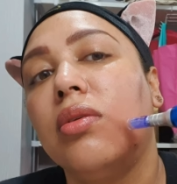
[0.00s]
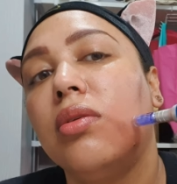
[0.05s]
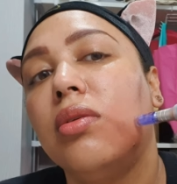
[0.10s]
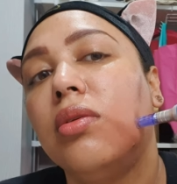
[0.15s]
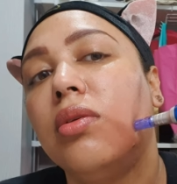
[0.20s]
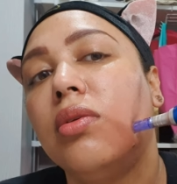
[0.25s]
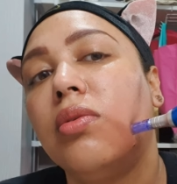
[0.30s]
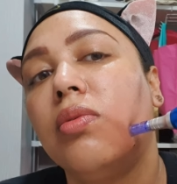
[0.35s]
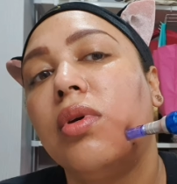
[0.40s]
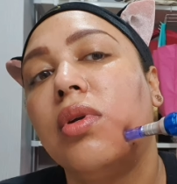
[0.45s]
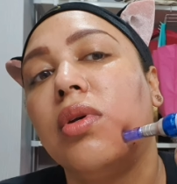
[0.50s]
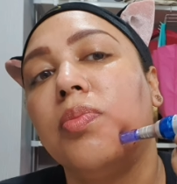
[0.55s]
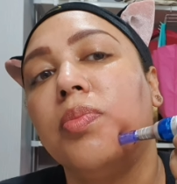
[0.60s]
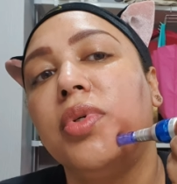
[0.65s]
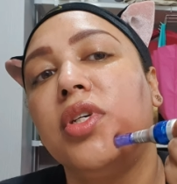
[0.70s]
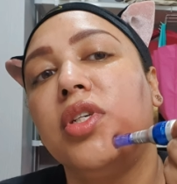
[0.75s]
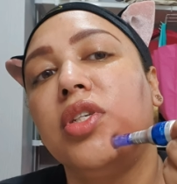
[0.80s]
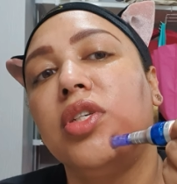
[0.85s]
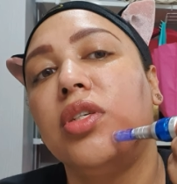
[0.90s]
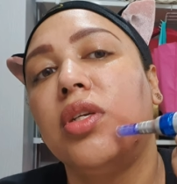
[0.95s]
You don't want to
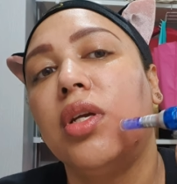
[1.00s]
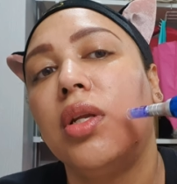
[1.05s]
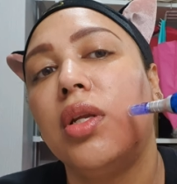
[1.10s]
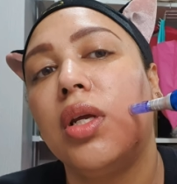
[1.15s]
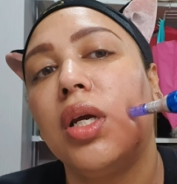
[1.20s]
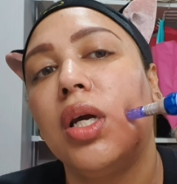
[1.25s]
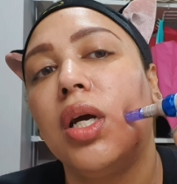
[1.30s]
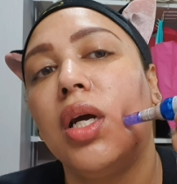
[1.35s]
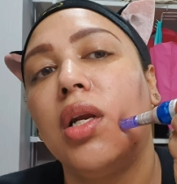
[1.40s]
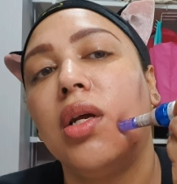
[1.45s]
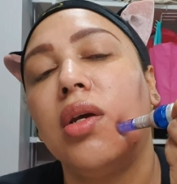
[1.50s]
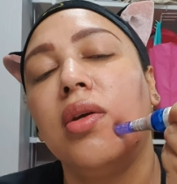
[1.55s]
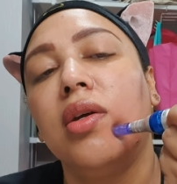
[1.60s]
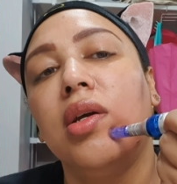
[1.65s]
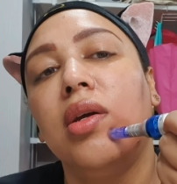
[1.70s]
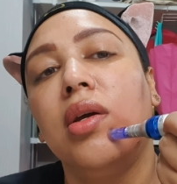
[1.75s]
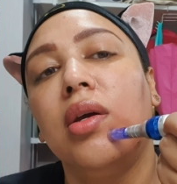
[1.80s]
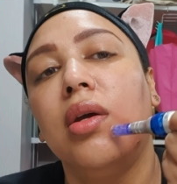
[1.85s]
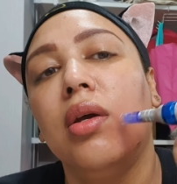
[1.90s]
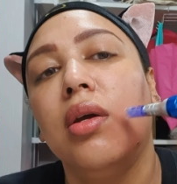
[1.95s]
push any kind
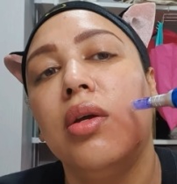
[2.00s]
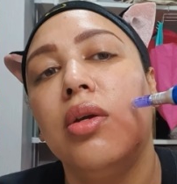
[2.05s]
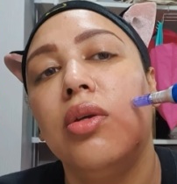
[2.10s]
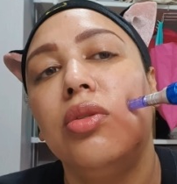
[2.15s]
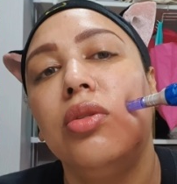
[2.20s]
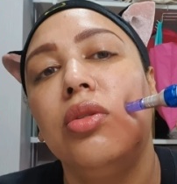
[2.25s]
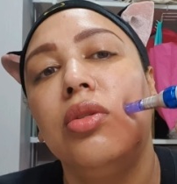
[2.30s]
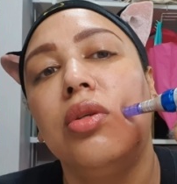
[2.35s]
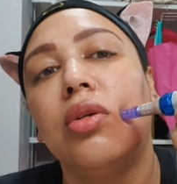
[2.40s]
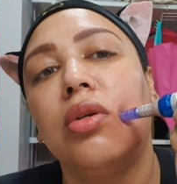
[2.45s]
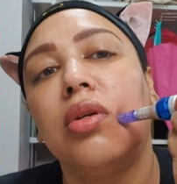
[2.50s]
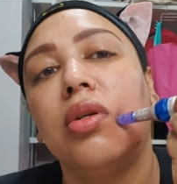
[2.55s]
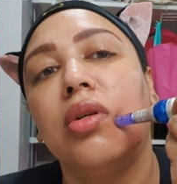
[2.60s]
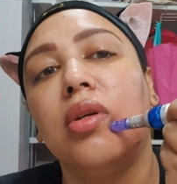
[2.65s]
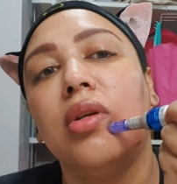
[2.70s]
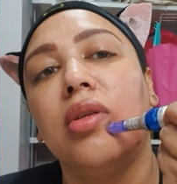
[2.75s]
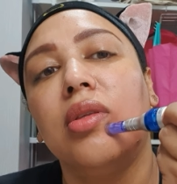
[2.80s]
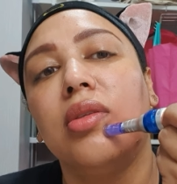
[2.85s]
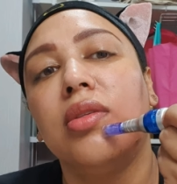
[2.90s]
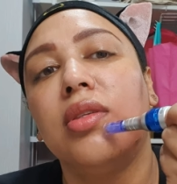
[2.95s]
of dirt
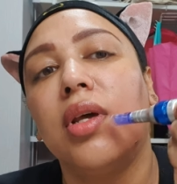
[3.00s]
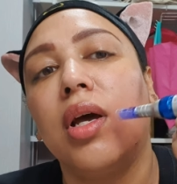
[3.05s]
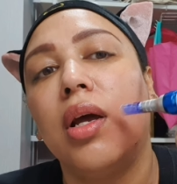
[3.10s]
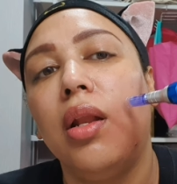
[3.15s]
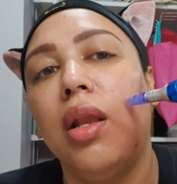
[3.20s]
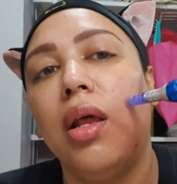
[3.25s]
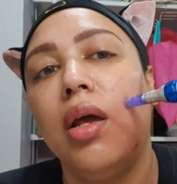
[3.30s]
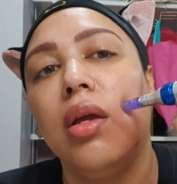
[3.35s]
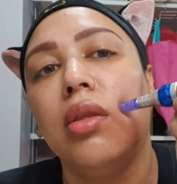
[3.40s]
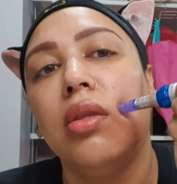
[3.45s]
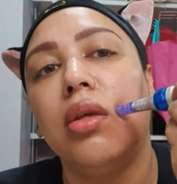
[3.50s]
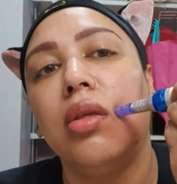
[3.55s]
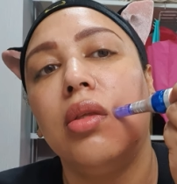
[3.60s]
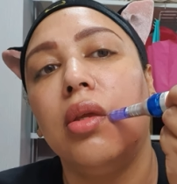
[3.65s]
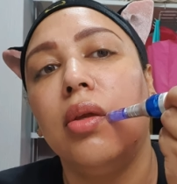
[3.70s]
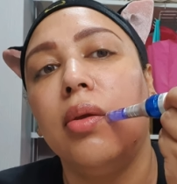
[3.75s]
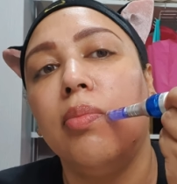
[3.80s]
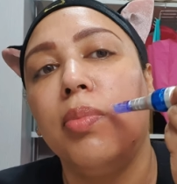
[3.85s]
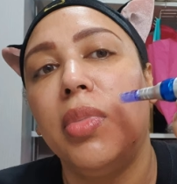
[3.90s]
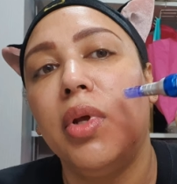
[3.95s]
inside like the
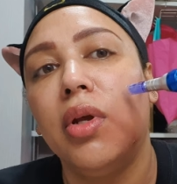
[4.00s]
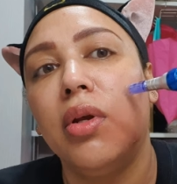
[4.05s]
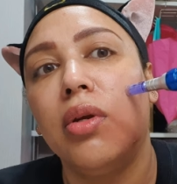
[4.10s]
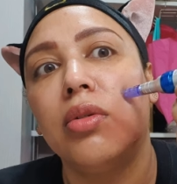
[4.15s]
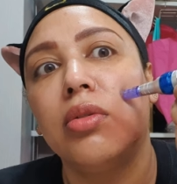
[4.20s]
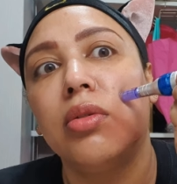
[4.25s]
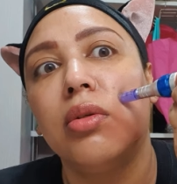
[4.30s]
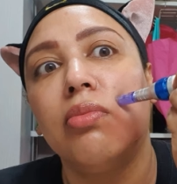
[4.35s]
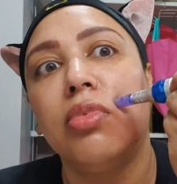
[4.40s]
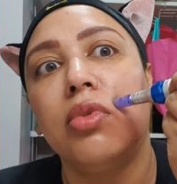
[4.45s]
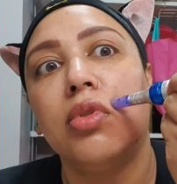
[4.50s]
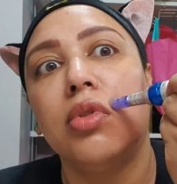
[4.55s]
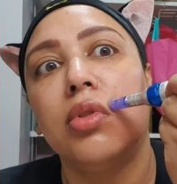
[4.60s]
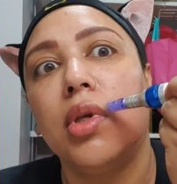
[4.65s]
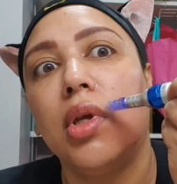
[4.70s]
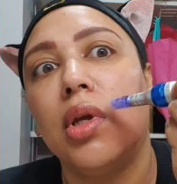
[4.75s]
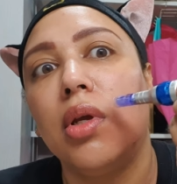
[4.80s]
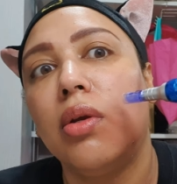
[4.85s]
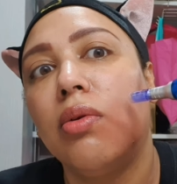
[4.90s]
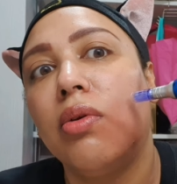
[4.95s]
deep layers of your
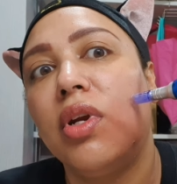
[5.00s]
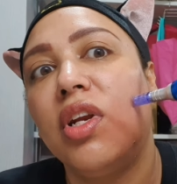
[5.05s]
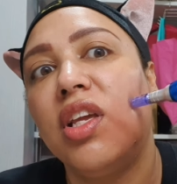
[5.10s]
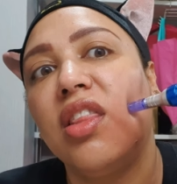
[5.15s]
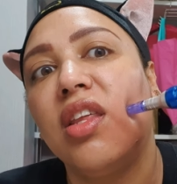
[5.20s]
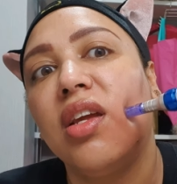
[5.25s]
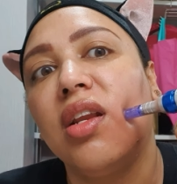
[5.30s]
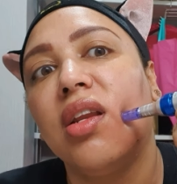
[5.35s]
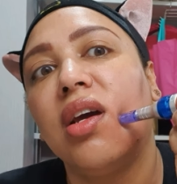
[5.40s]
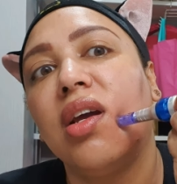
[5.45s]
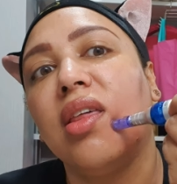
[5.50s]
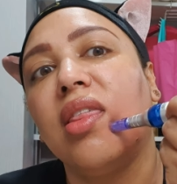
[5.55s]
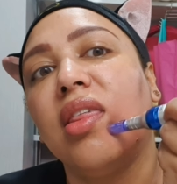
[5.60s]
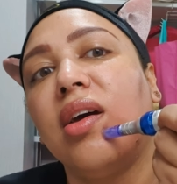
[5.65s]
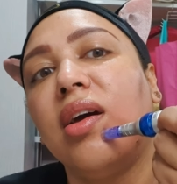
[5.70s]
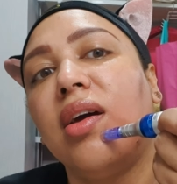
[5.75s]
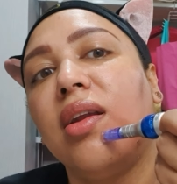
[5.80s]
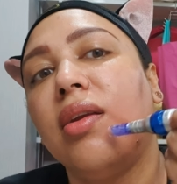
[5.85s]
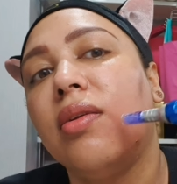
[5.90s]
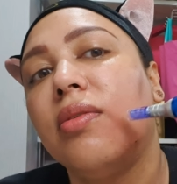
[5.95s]
skin or anything like
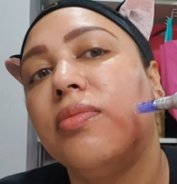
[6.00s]
that.